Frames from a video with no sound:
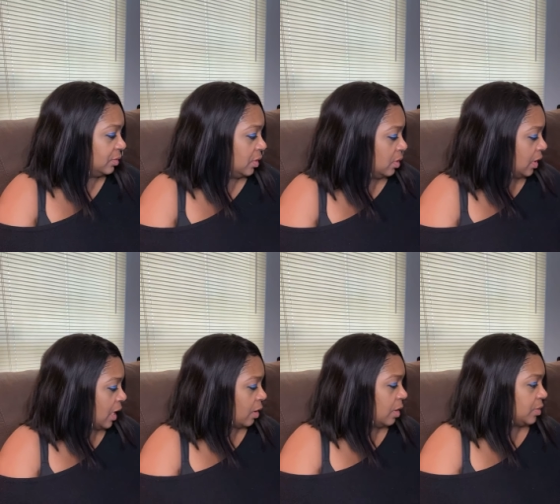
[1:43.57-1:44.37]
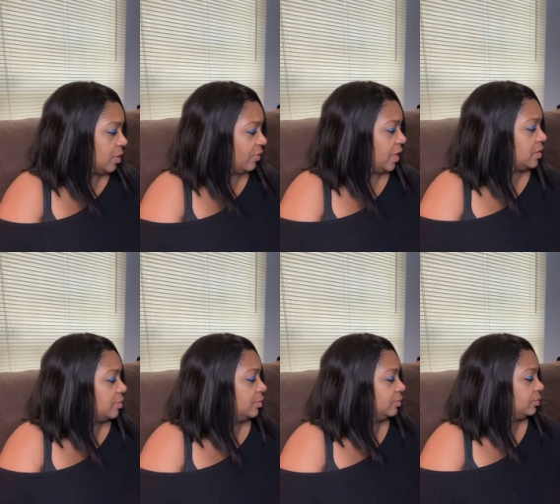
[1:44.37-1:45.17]
You got crumbs on his
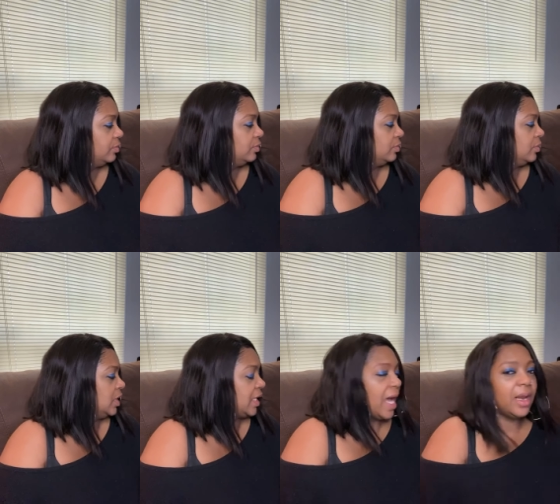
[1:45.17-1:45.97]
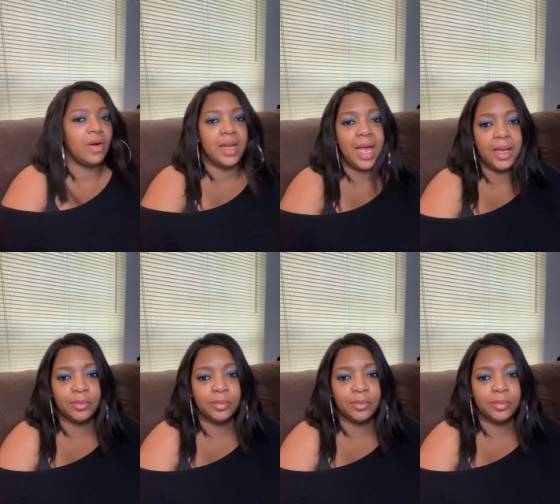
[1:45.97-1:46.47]
face. Oh, yeah. Say hi to Granddaddy.